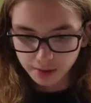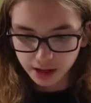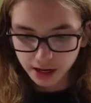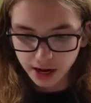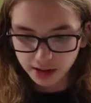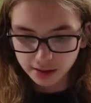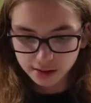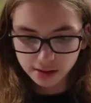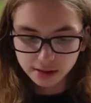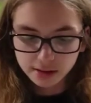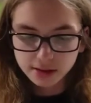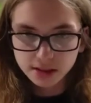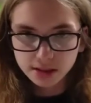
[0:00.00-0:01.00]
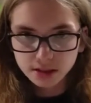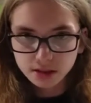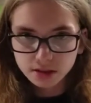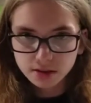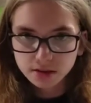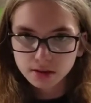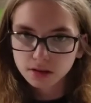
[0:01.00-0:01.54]
It has 16
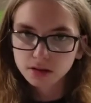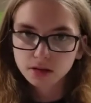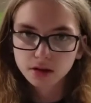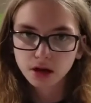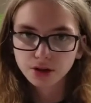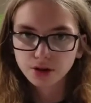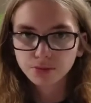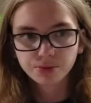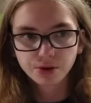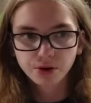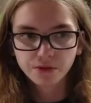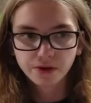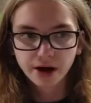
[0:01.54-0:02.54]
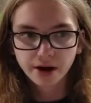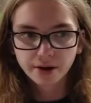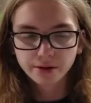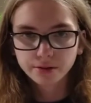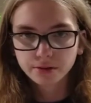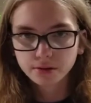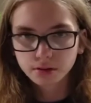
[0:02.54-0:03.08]
color
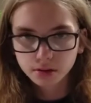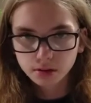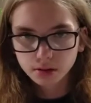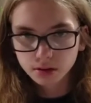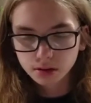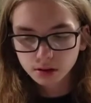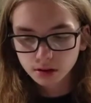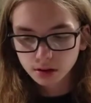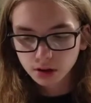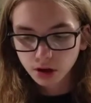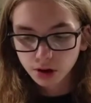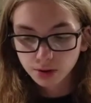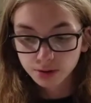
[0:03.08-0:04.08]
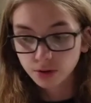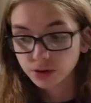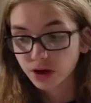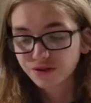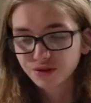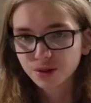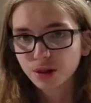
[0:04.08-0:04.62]
profiles. So you
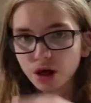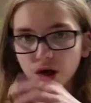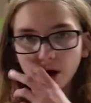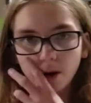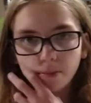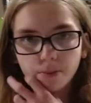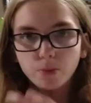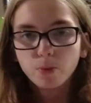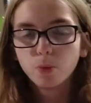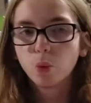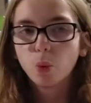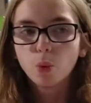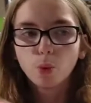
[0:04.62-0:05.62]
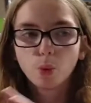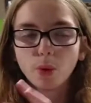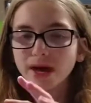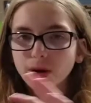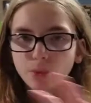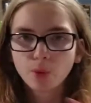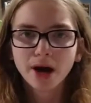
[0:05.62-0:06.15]
have a
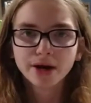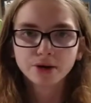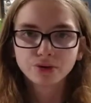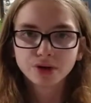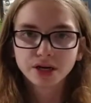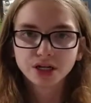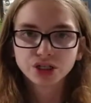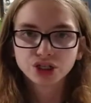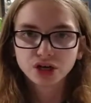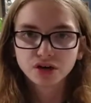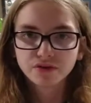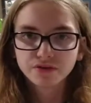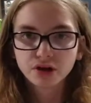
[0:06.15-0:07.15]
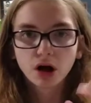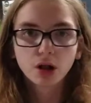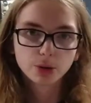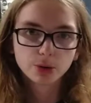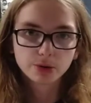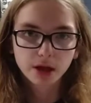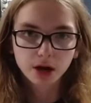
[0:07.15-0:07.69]
way wider range of
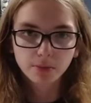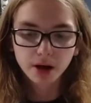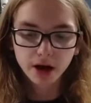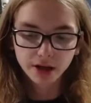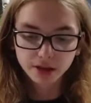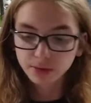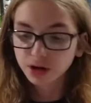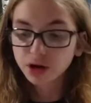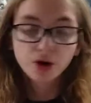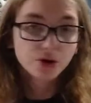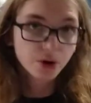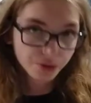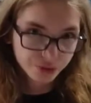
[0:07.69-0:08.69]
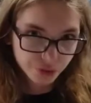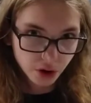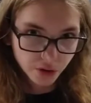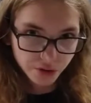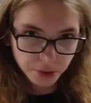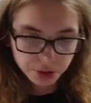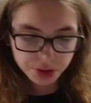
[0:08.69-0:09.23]
colors that are possible, and I'll go through
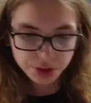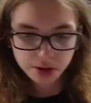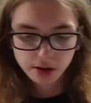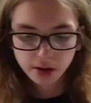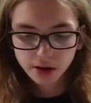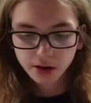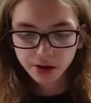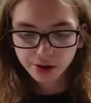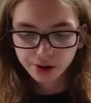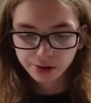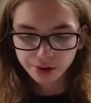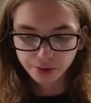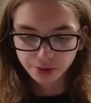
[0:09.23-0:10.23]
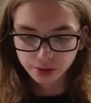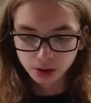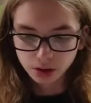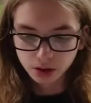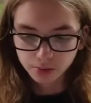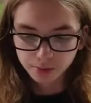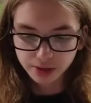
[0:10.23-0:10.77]
all those in a
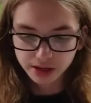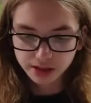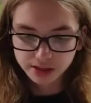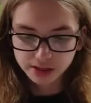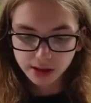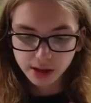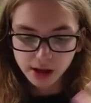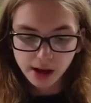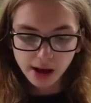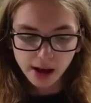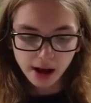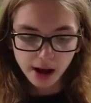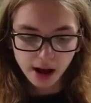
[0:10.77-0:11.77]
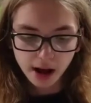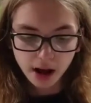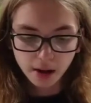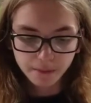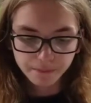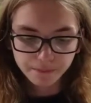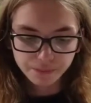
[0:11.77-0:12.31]
little bit.
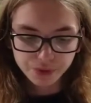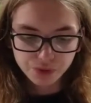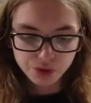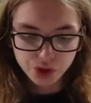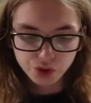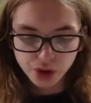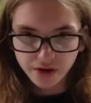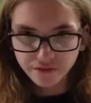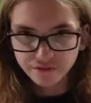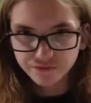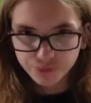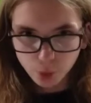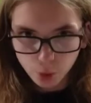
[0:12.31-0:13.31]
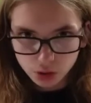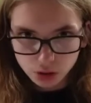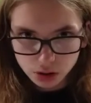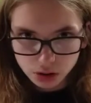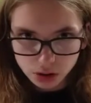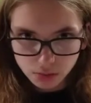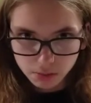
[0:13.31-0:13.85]
You have
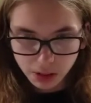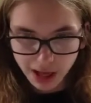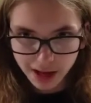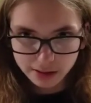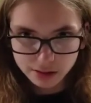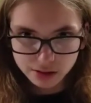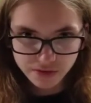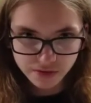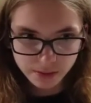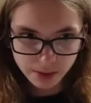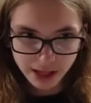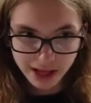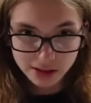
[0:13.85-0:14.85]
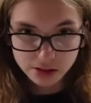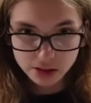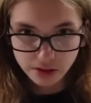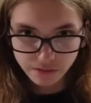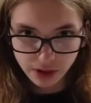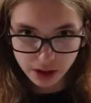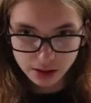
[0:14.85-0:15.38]
4 different blaster
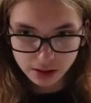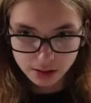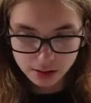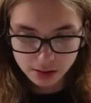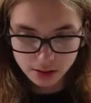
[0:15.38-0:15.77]
deflects.